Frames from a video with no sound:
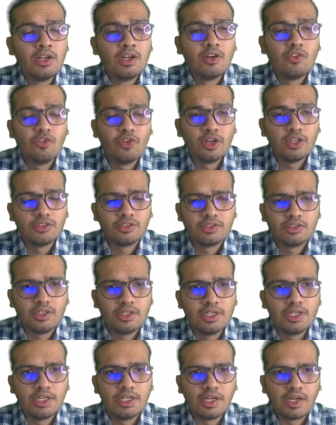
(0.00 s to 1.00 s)
first
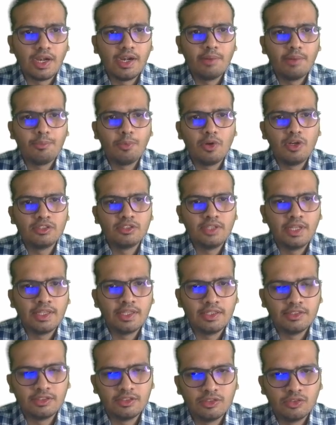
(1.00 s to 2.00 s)
trade policy
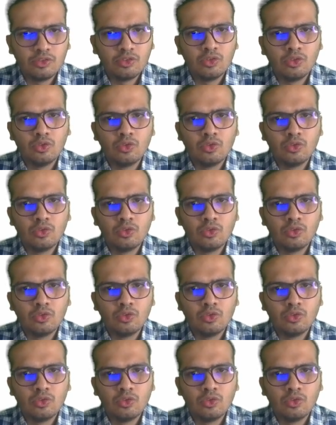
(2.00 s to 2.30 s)
analysis.